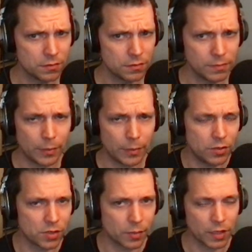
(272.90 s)
Maybe he'd
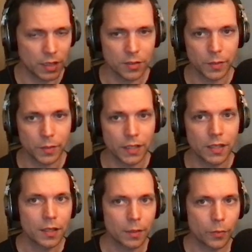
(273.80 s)
do something else, but
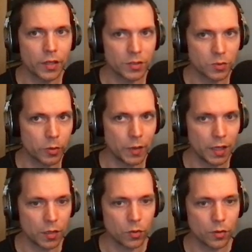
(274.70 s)
the point is we would be
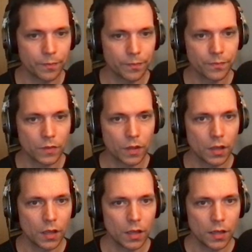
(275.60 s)
equal.
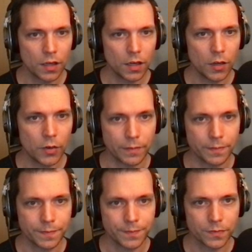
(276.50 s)
Okay,
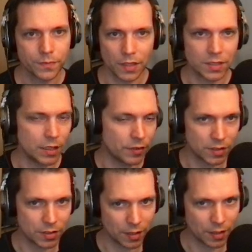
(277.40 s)
and let's see if
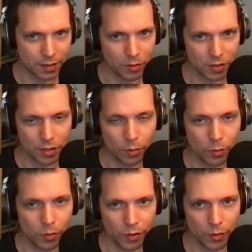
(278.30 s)
this is like the most terrible
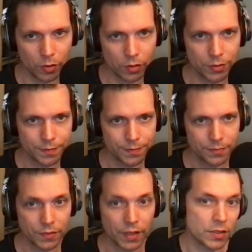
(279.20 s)
move in the world.
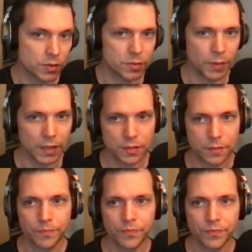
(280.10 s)
Yeah, so it's best.
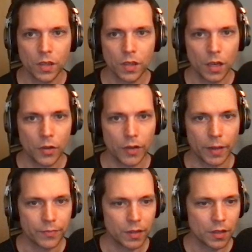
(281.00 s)
Okay,
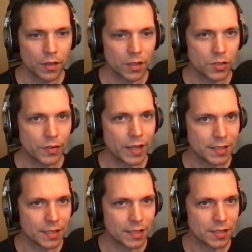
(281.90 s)
so that
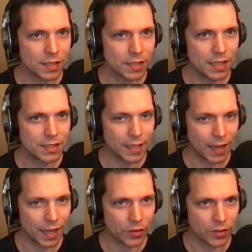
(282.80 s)
says it's an
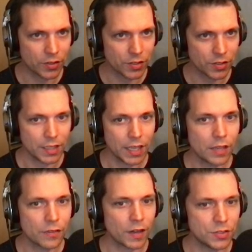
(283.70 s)
inaccuracy
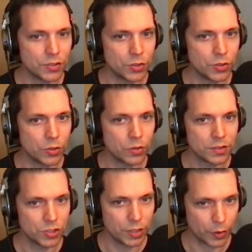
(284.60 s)
if I do
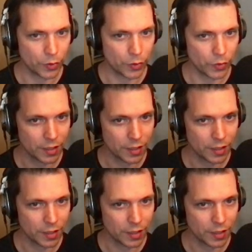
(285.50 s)
G3.